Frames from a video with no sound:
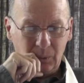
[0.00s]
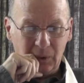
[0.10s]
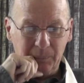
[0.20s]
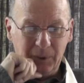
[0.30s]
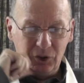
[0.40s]

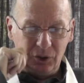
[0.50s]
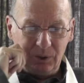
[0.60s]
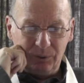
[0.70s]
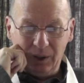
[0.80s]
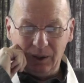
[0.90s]
Well, I
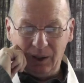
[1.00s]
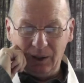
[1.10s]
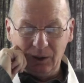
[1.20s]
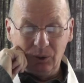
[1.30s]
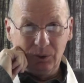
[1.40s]
mentioned very
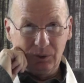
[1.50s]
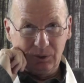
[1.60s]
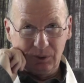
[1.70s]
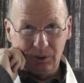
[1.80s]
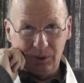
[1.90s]
early
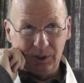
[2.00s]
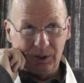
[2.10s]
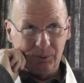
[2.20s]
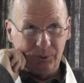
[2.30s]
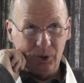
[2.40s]
on, I think
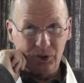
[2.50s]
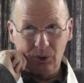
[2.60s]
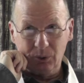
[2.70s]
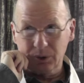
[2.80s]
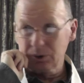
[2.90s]
in the first
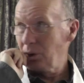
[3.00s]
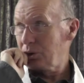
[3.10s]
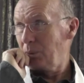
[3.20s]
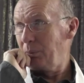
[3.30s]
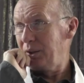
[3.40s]
talk, that
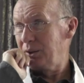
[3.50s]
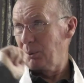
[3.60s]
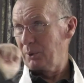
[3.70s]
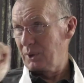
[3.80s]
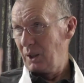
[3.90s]
Dr.
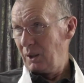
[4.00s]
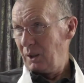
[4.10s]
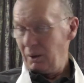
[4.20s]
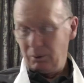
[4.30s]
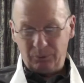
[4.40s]
Ambedkar was
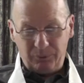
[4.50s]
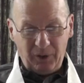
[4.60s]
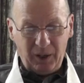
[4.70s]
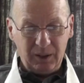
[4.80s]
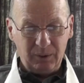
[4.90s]

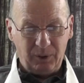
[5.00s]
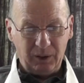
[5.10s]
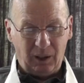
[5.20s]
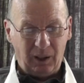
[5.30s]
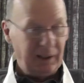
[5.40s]
very,
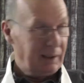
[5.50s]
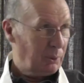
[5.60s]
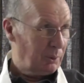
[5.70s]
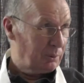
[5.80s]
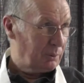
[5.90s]
very
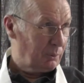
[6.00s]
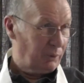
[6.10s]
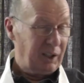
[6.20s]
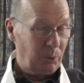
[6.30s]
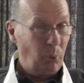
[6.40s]
highly,
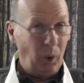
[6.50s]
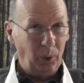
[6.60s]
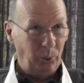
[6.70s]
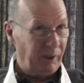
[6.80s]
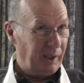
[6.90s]
very
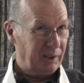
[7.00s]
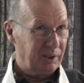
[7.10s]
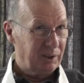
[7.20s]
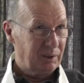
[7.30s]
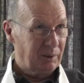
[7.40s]
well
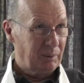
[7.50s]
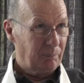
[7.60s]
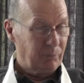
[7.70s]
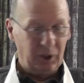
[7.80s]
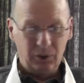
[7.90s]
read.
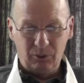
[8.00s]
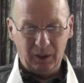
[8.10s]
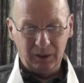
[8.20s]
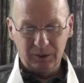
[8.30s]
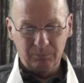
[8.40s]
He'd
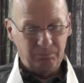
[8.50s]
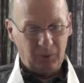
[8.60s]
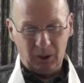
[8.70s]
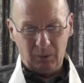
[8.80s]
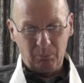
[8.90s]
read
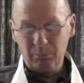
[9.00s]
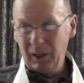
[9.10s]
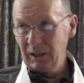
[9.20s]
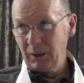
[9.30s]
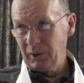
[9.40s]

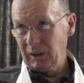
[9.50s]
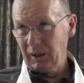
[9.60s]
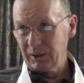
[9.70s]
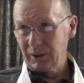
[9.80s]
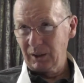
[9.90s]
many of the
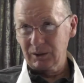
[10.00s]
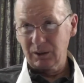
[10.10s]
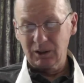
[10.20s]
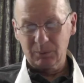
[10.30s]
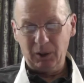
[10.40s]
classics,
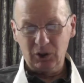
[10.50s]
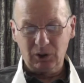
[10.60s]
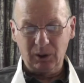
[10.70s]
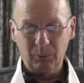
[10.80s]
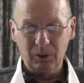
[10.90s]
and
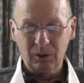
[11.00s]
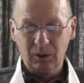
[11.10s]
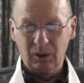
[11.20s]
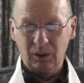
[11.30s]
especially when